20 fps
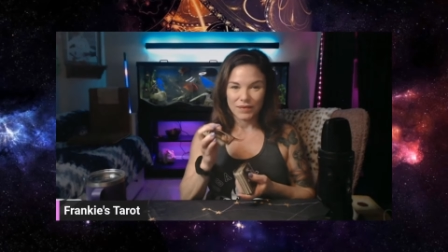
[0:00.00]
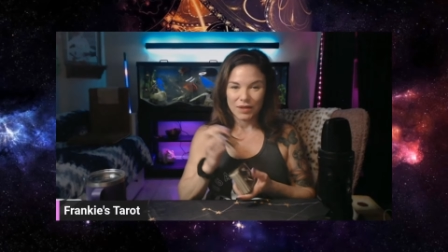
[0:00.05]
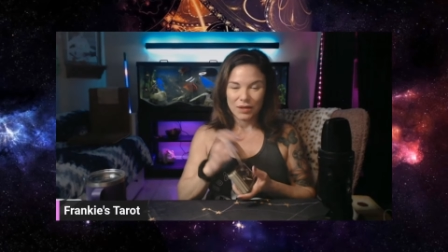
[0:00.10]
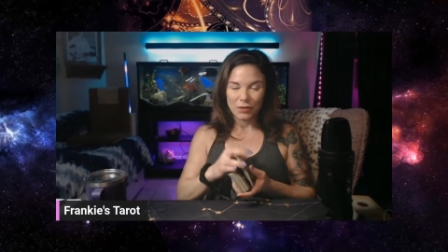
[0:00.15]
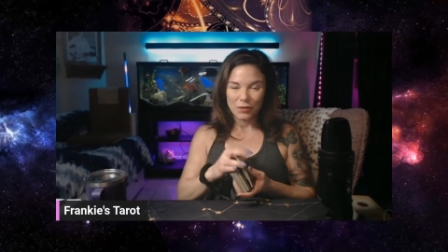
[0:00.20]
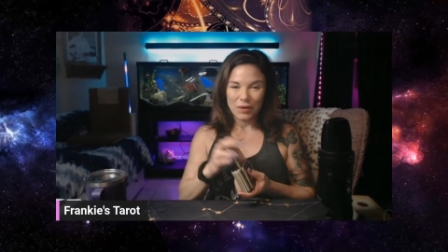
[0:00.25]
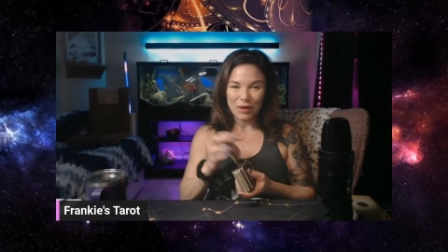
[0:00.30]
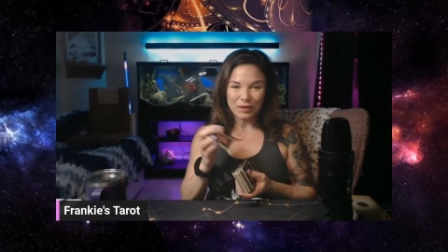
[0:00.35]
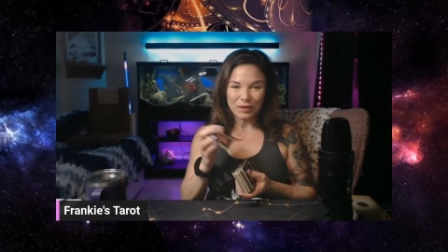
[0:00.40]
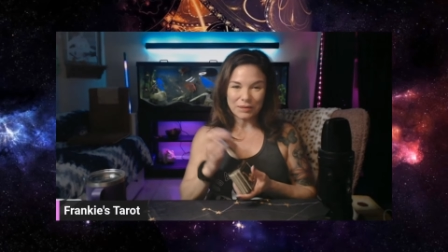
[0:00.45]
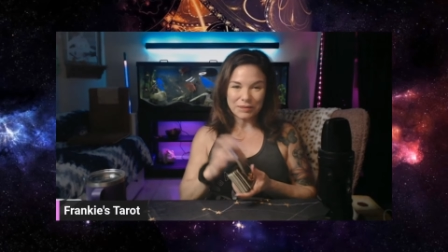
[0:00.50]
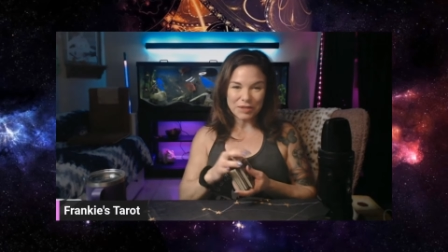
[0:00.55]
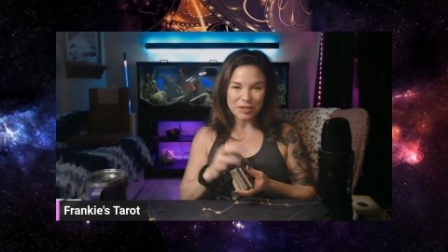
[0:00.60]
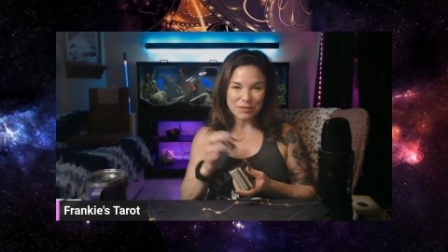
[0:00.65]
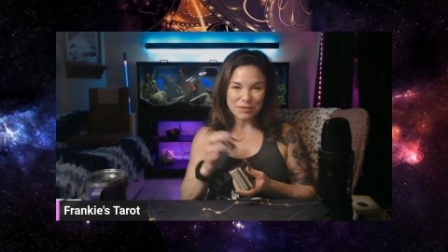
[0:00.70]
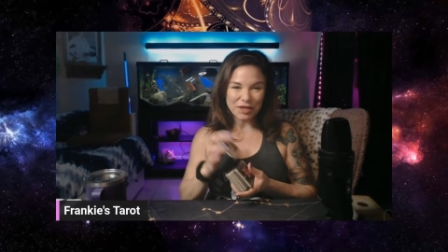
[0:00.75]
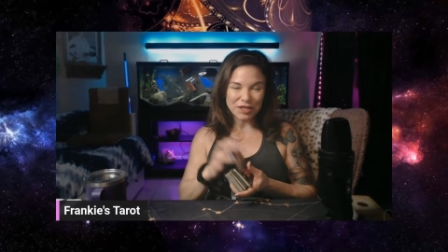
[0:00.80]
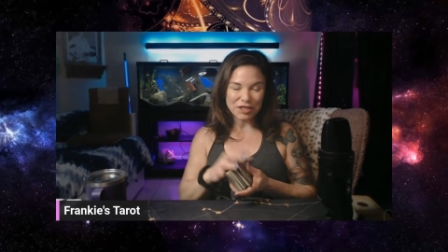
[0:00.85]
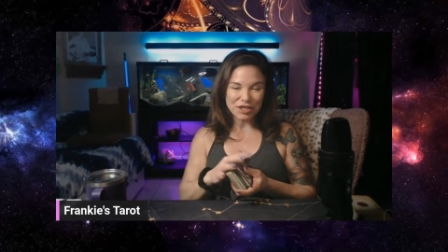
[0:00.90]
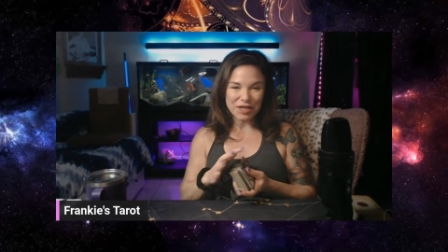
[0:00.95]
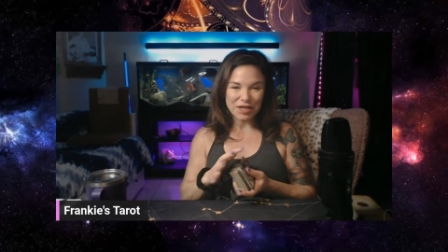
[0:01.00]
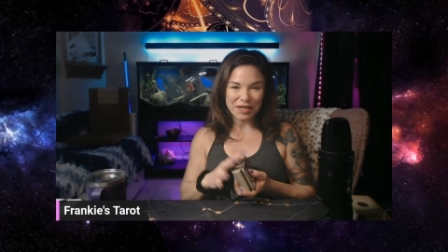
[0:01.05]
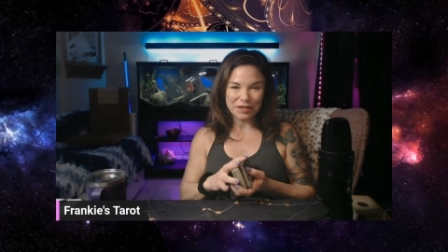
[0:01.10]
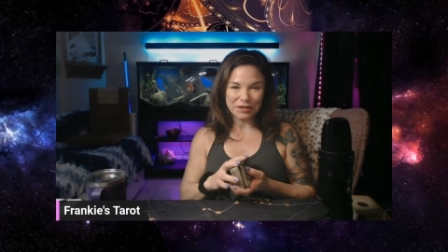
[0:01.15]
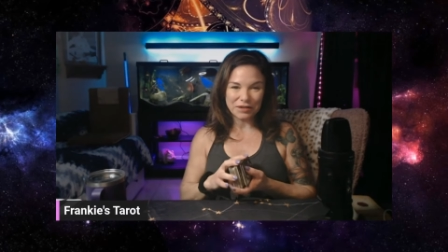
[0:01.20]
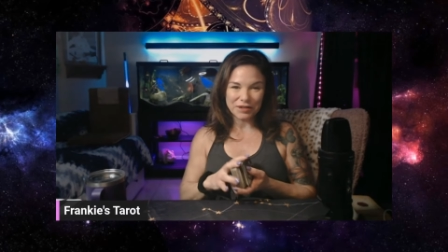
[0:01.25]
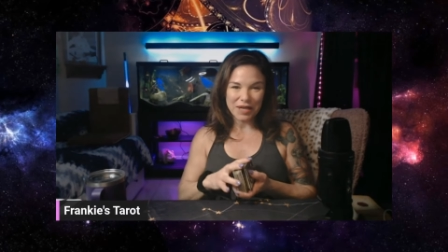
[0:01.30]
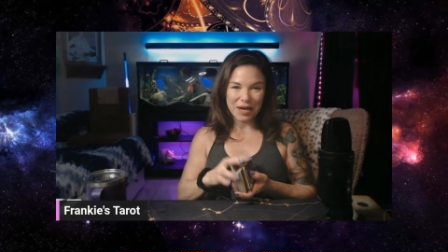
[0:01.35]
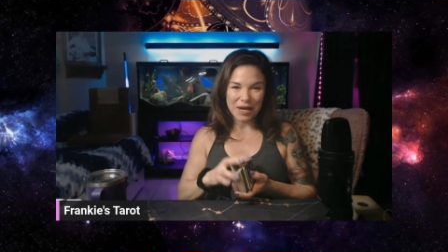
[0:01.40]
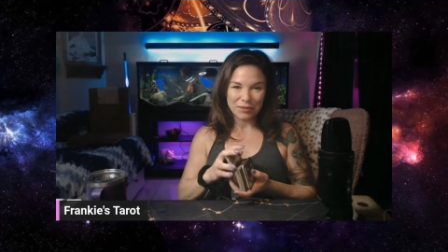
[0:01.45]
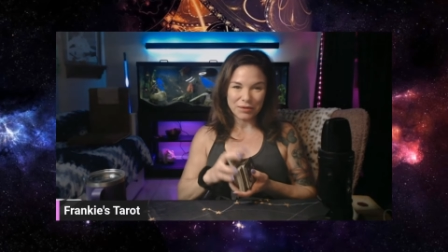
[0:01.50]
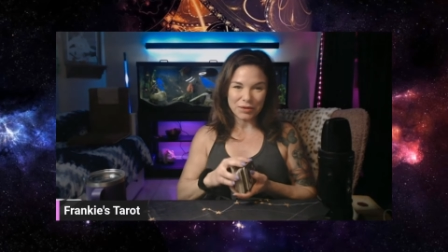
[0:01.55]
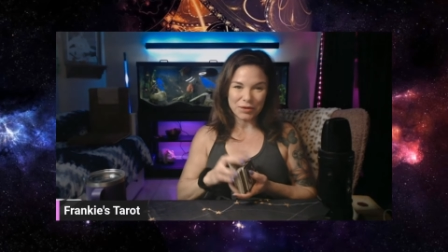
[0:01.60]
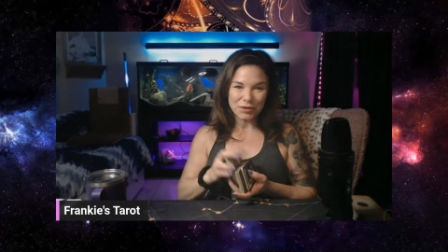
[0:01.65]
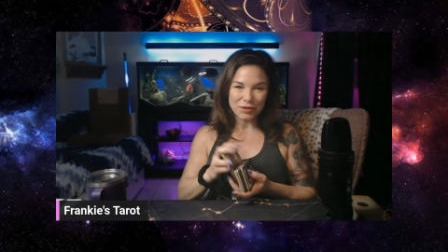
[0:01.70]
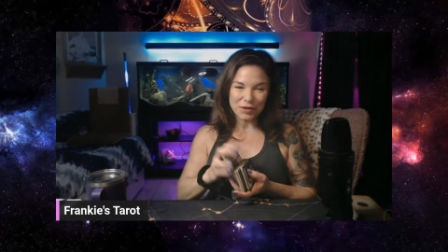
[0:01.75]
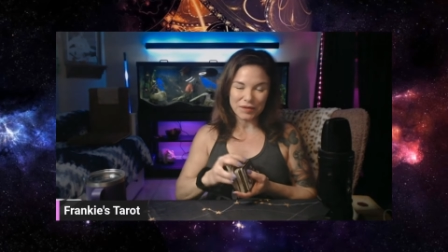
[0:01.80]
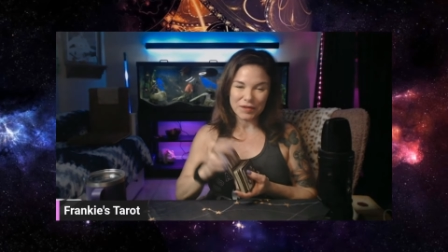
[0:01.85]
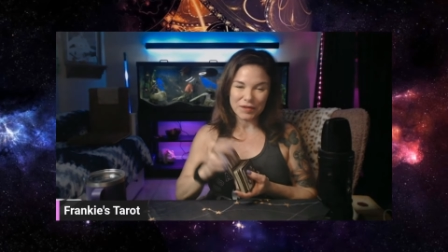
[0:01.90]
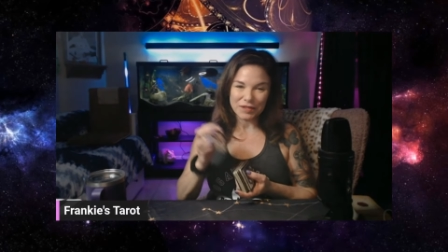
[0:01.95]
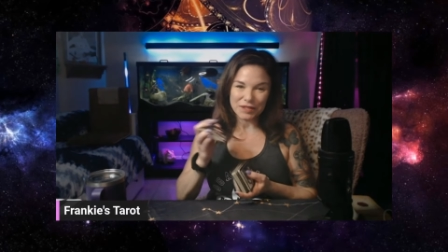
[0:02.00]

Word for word: Welcome to my channel, Capricorn.